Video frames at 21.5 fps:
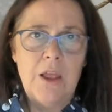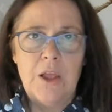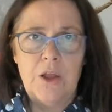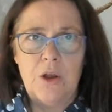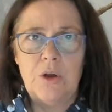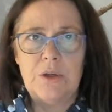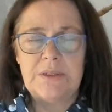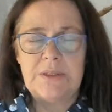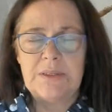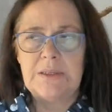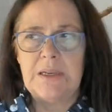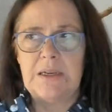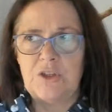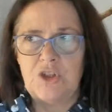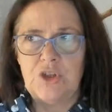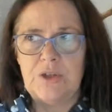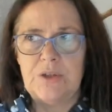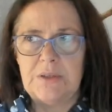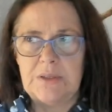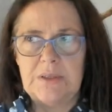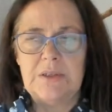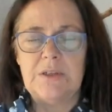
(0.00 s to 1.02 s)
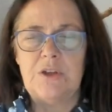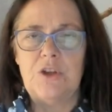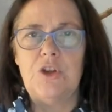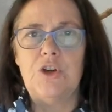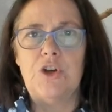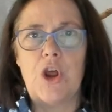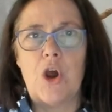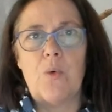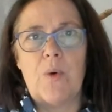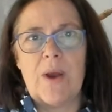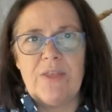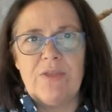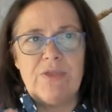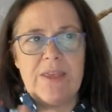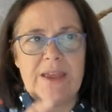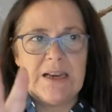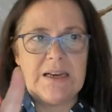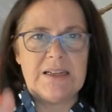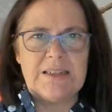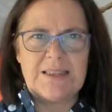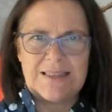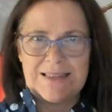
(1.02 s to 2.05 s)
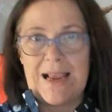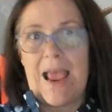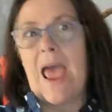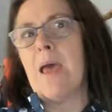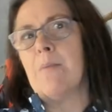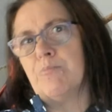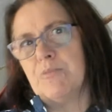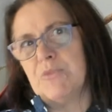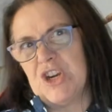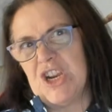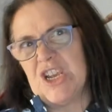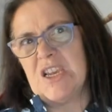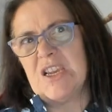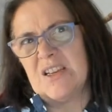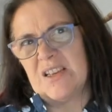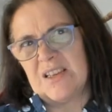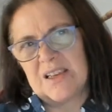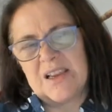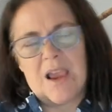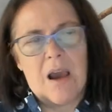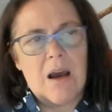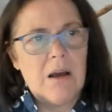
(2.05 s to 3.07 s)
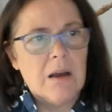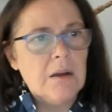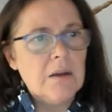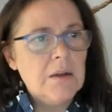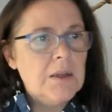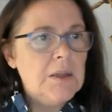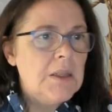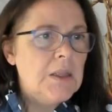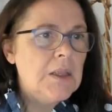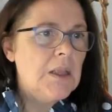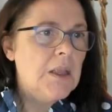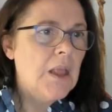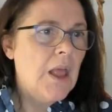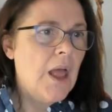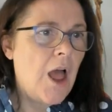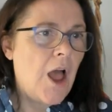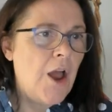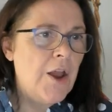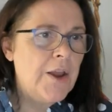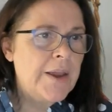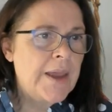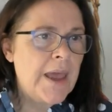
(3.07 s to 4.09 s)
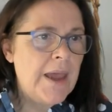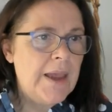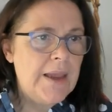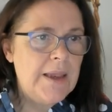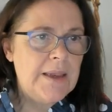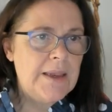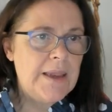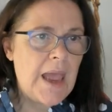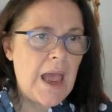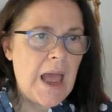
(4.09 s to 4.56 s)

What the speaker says: such as, you know, and then it's amnesia. Okay,